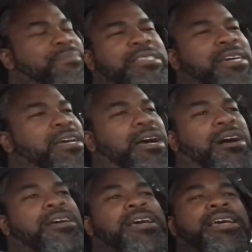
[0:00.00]
He's like,
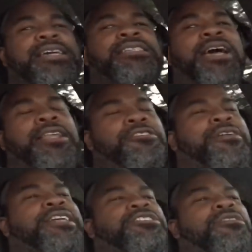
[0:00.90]
no. He said,
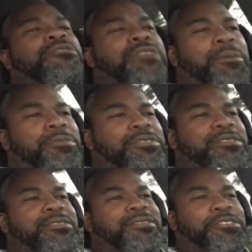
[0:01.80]
you get your own numbers,
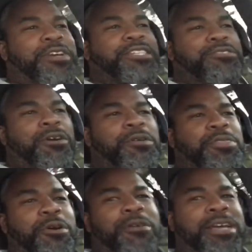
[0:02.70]
you get your own
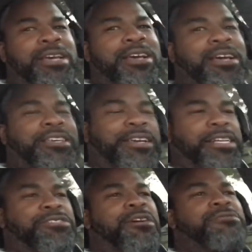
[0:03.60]
authority, you
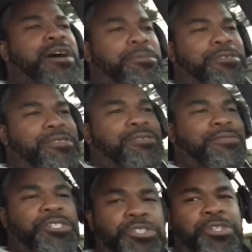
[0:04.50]
get your own numbers,
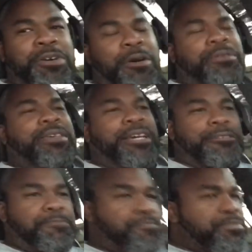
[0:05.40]
you do your own thing.